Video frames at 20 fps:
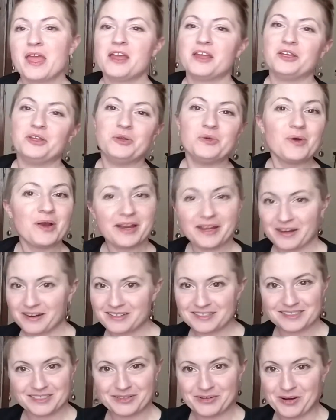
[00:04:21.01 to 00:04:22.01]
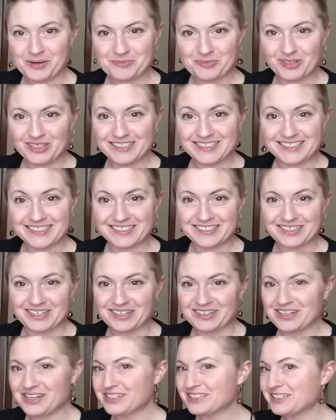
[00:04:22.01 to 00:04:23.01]
You are here to see what blends these are,
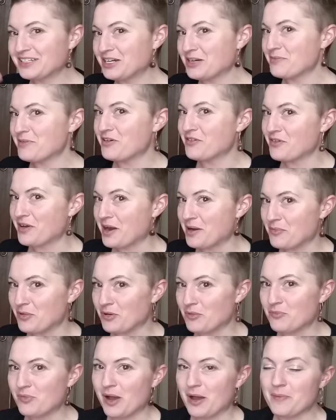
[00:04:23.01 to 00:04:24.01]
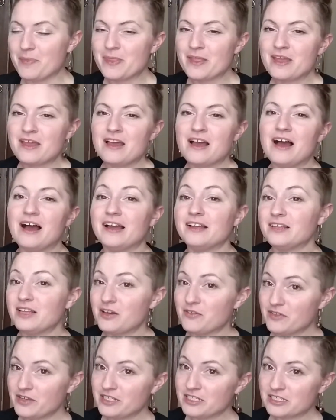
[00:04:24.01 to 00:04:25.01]
not to hear me ramble, but I
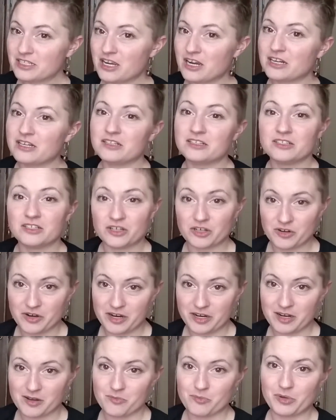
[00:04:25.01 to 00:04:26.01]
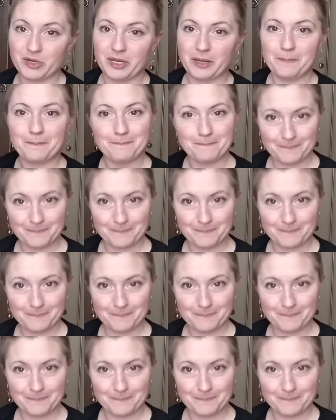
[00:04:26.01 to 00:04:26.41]
love Eden's Garden. They're a great company.